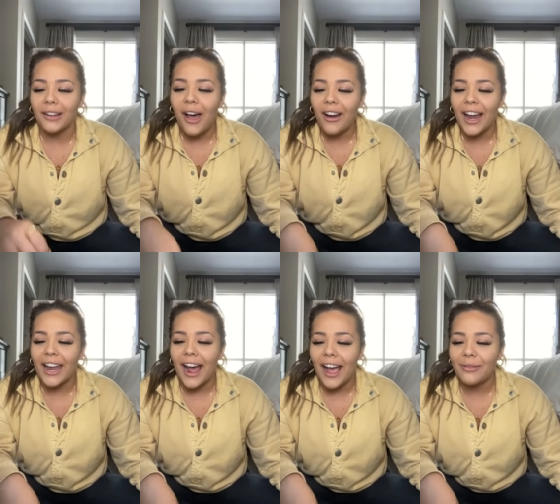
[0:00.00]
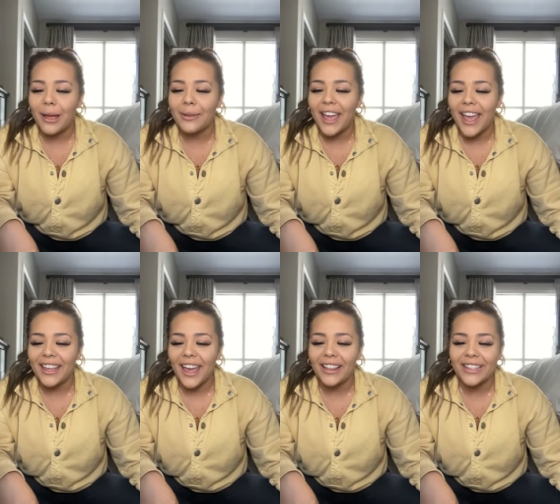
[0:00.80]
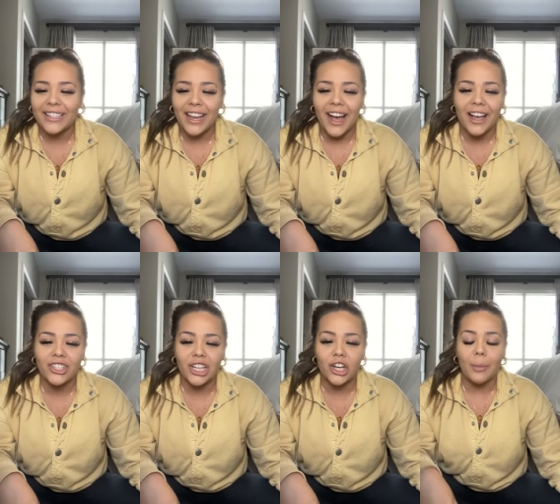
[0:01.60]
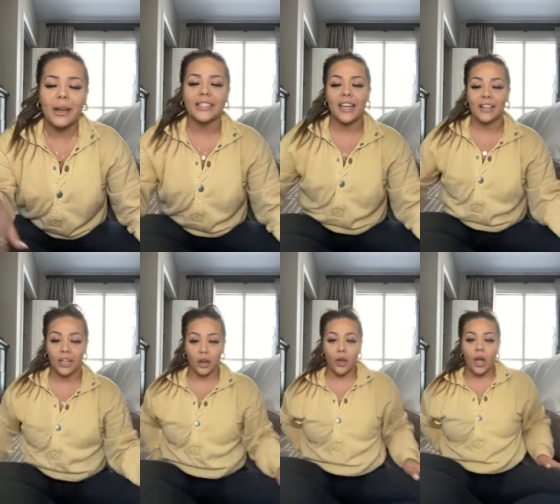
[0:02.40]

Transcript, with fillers: Lauren, hi, baby. Hey, Kayla, say hi. You guys are hopping on, say hello.